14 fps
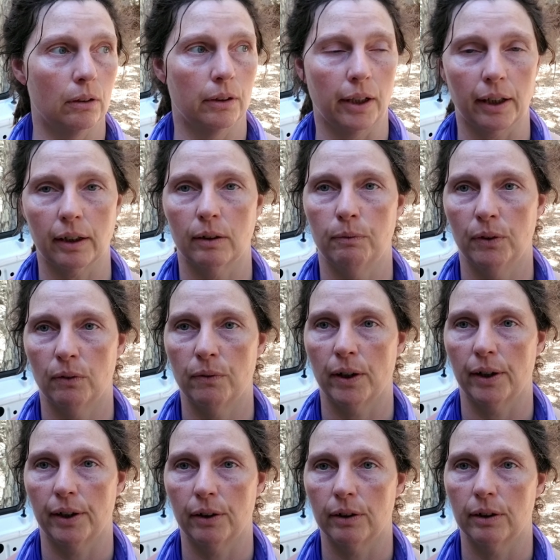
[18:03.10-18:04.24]
not going to feel very
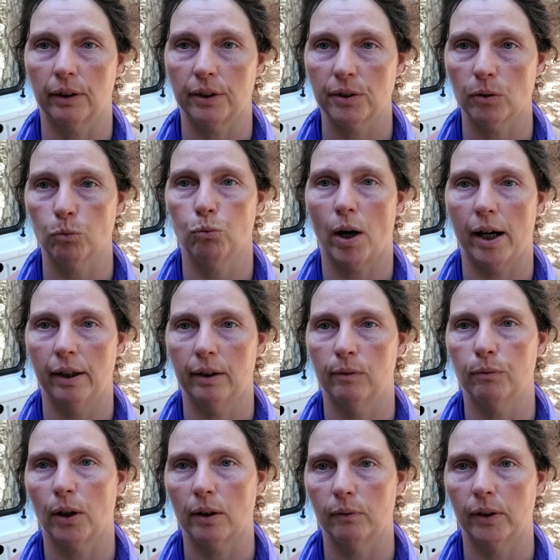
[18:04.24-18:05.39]
good unless you're right in
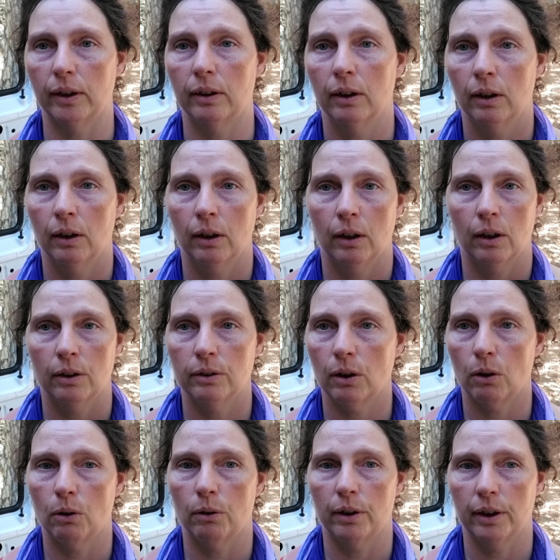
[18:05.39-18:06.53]
front of it.
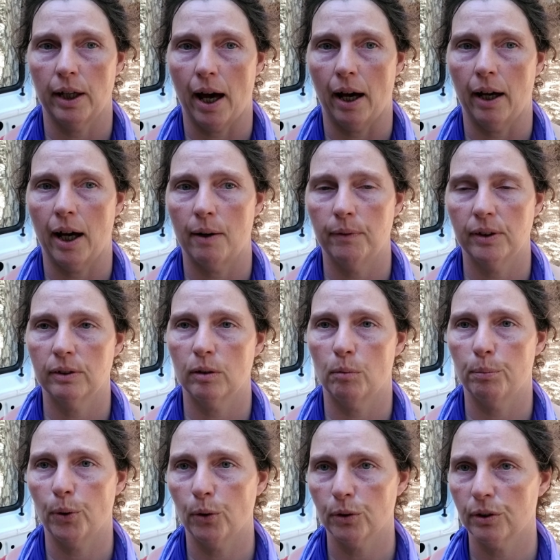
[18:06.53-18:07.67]
So yeah, having some
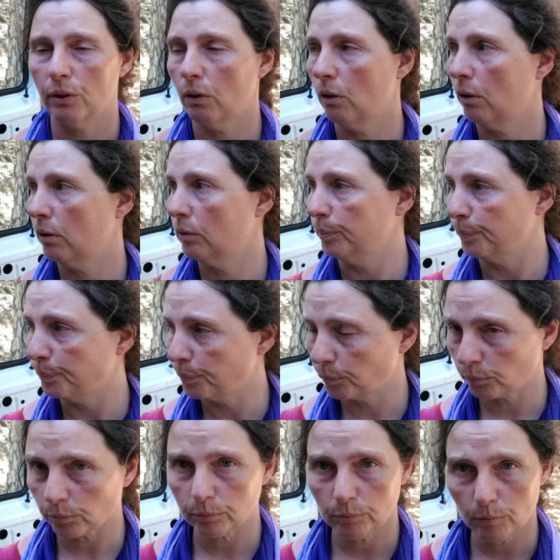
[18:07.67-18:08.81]
personal,
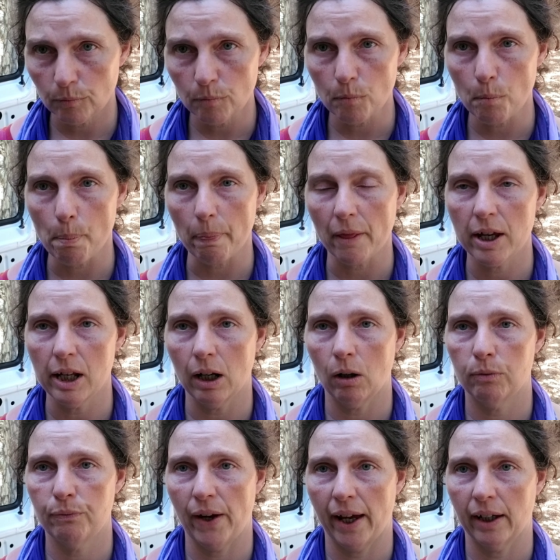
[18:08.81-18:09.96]
you know,
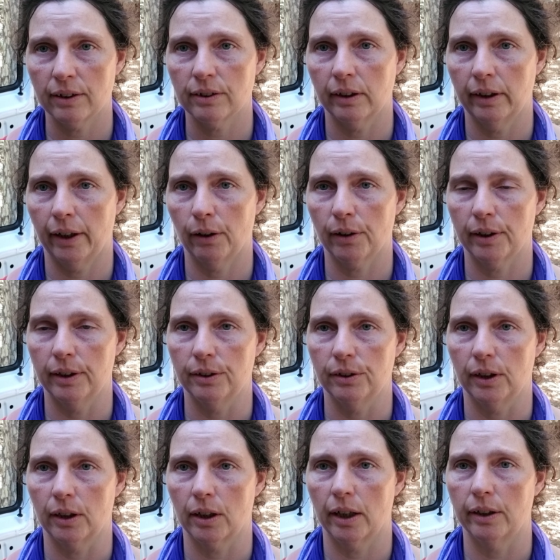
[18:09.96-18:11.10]
fans and air
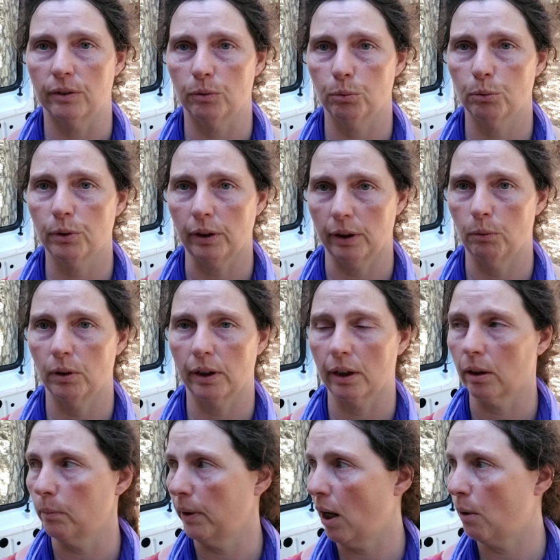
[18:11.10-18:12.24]
conditioning is really, really going
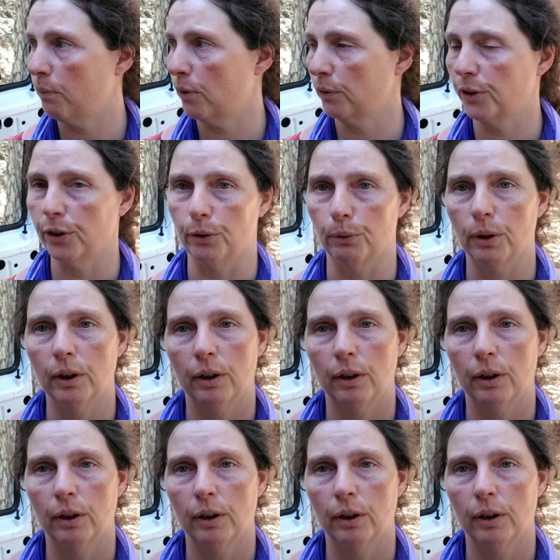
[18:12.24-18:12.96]
to be helpful to you.